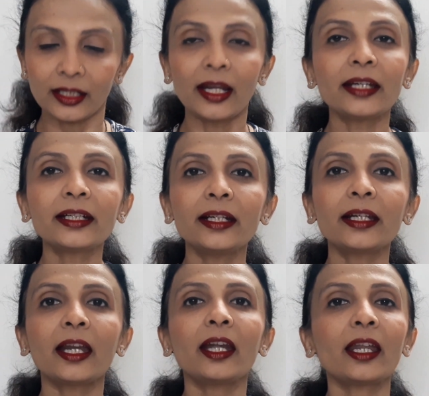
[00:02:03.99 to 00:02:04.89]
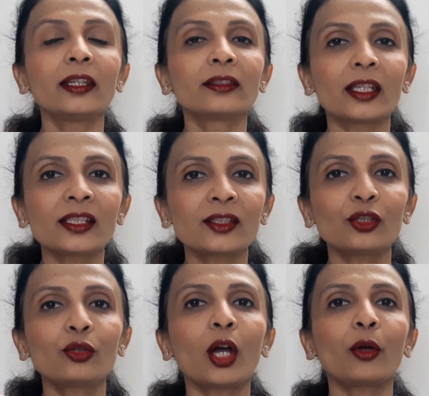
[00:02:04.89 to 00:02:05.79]
The net content in this
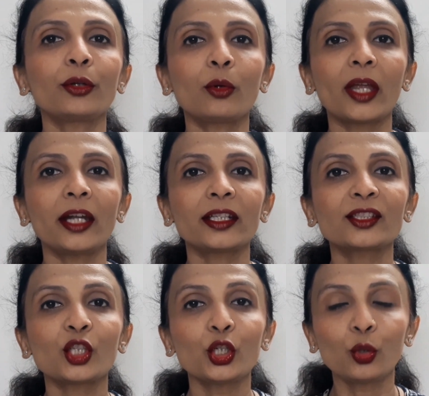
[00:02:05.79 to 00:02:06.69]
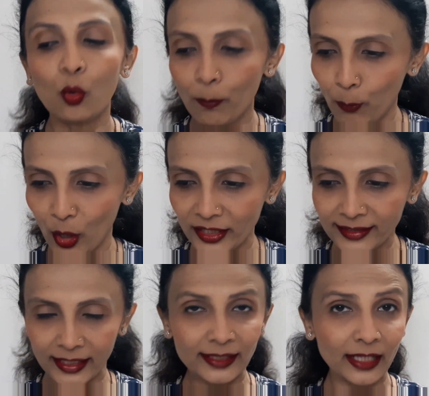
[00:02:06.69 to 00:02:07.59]
you are going to get is
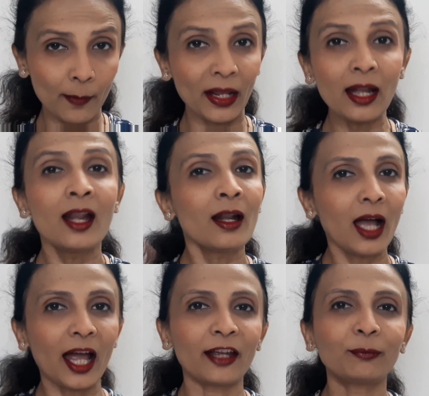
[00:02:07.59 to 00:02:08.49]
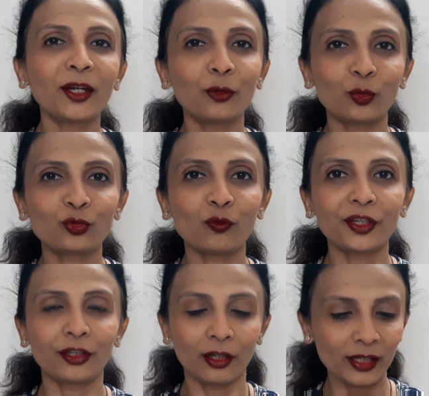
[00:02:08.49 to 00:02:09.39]
2.6 ml. I have my notes over
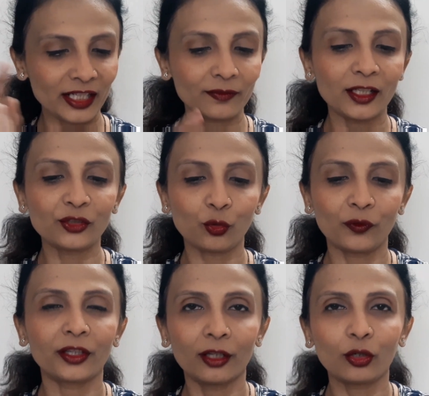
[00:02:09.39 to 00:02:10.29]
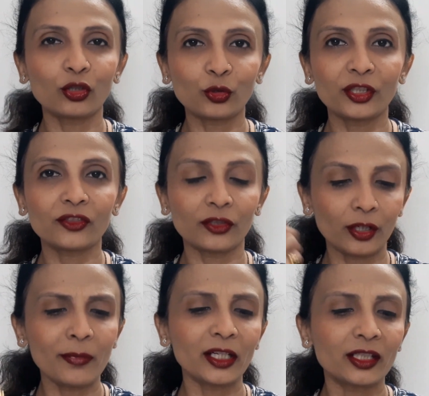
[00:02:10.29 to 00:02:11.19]
here, as well as over here also it is
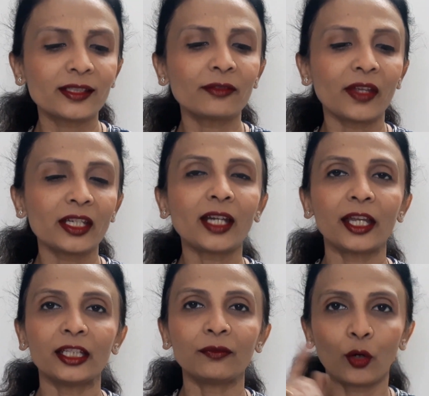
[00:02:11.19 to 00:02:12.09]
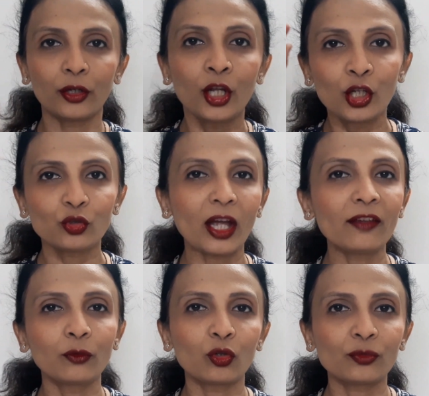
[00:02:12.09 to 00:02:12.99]
written, but it is in very tiny font, so I
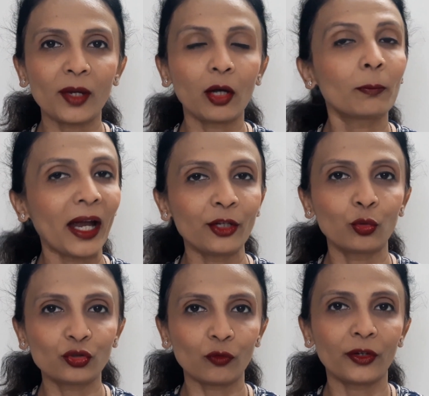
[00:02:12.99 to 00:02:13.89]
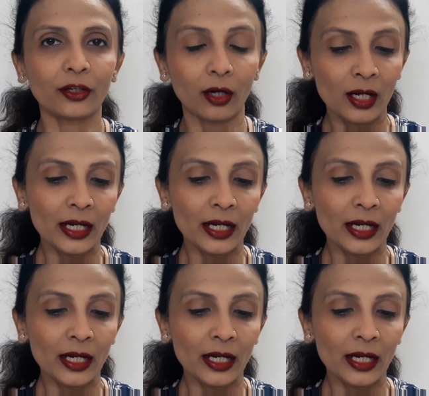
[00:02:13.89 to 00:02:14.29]
have notes, my notes over here.